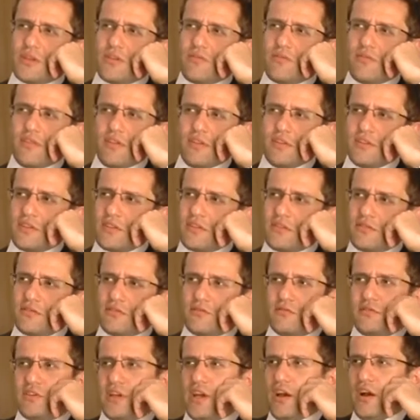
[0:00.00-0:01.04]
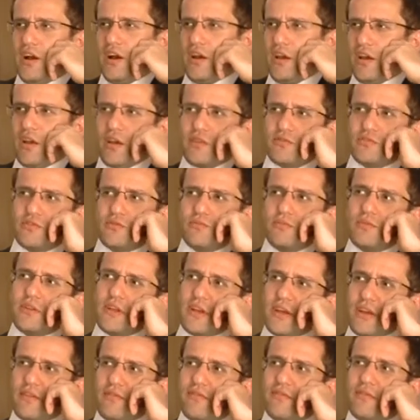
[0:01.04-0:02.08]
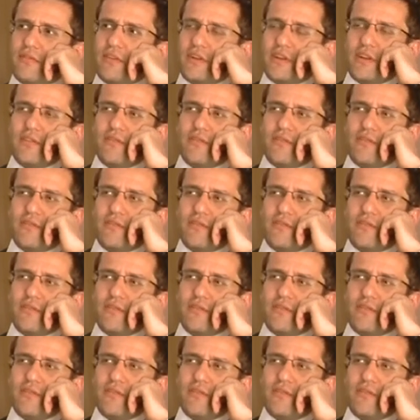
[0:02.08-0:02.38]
I felt that, yeah, I have to play an